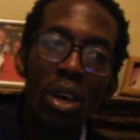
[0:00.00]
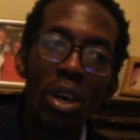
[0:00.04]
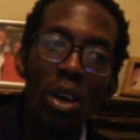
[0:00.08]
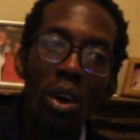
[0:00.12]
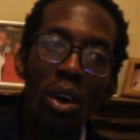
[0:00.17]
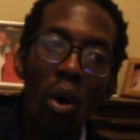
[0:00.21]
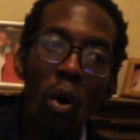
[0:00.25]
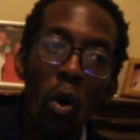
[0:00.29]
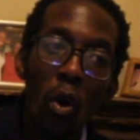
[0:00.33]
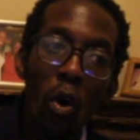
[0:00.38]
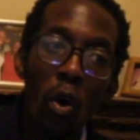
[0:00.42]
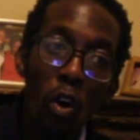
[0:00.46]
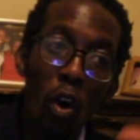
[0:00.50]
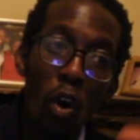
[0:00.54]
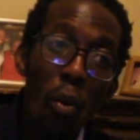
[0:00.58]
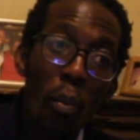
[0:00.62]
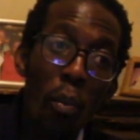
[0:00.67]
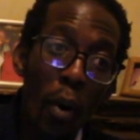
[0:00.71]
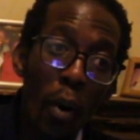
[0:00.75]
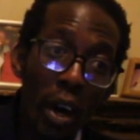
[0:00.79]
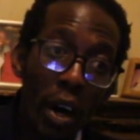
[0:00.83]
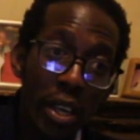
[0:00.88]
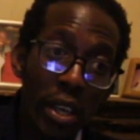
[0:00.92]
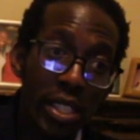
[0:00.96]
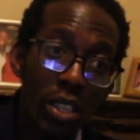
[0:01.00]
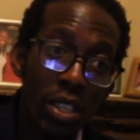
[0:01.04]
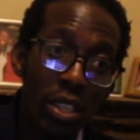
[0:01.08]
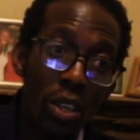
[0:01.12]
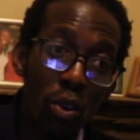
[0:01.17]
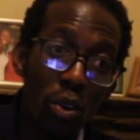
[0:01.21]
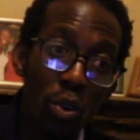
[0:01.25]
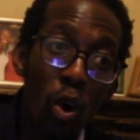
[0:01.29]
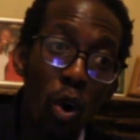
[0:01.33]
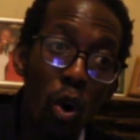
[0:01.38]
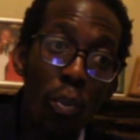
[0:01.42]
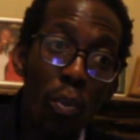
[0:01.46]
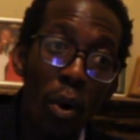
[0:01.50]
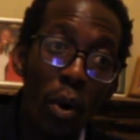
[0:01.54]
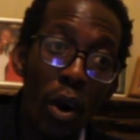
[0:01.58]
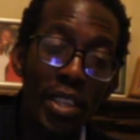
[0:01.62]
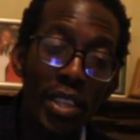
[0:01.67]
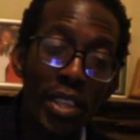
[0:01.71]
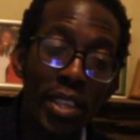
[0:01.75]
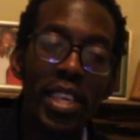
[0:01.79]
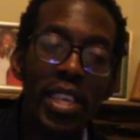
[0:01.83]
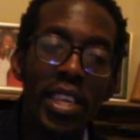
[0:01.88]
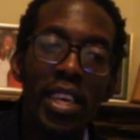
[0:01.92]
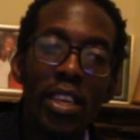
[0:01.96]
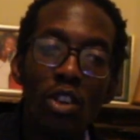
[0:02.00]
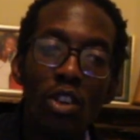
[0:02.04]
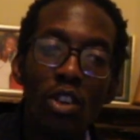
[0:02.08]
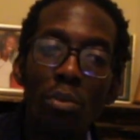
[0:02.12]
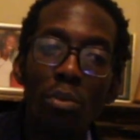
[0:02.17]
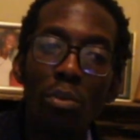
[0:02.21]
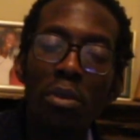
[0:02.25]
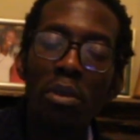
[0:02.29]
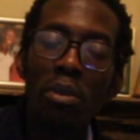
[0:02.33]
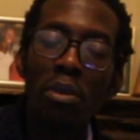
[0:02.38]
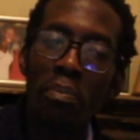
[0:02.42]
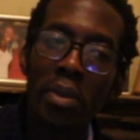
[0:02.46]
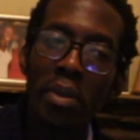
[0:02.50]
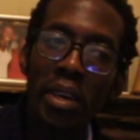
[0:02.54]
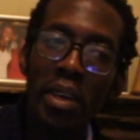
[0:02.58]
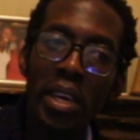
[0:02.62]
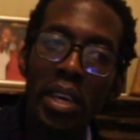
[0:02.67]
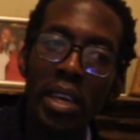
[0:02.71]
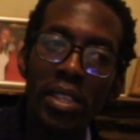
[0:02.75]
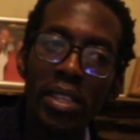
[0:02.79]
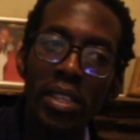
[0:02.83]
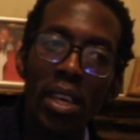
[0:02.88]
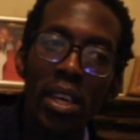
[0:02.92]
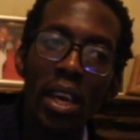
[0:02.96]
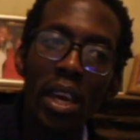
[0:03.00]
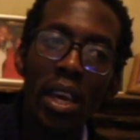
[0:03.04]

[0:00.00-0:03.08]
or robots and human beings.